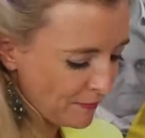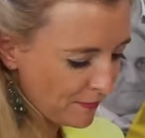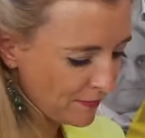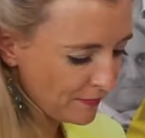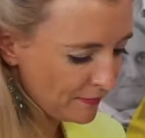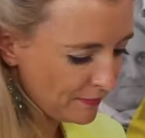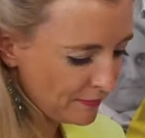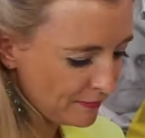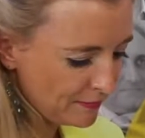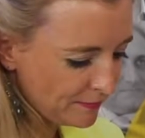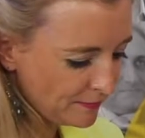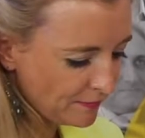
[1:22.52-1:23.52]

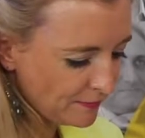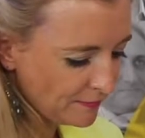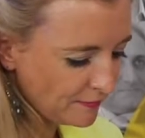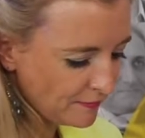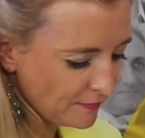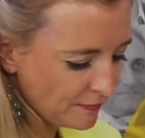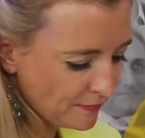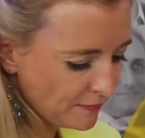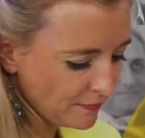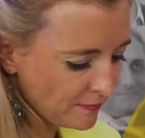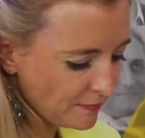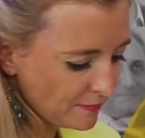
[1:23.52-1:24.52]

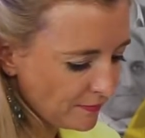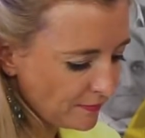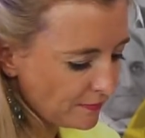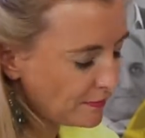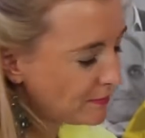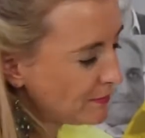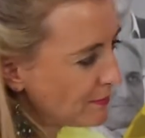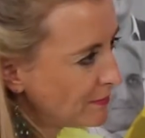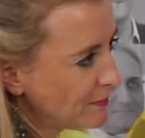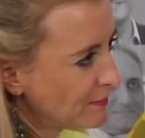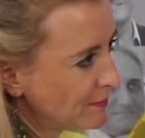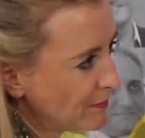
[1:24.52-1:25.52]

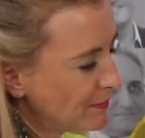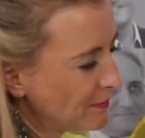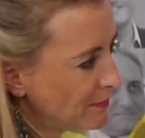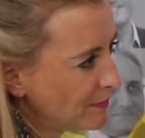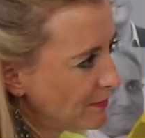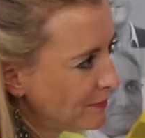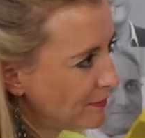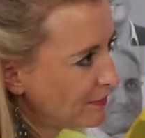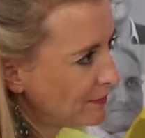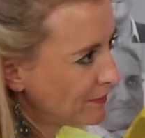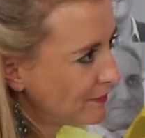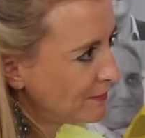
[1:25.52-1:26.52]

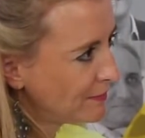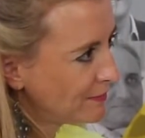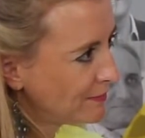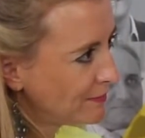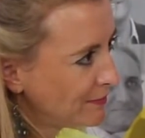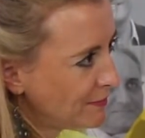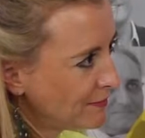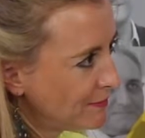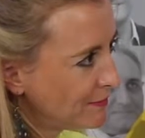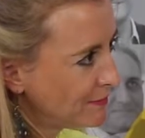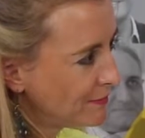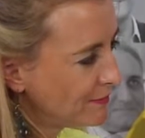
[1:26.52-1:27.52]

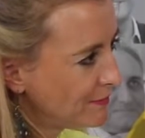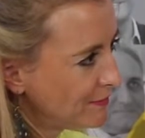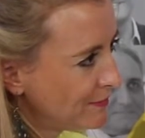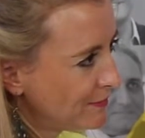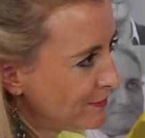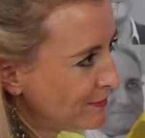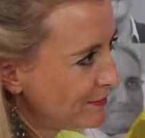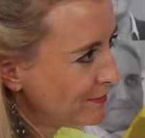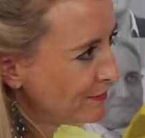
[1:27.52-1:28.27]
(silent)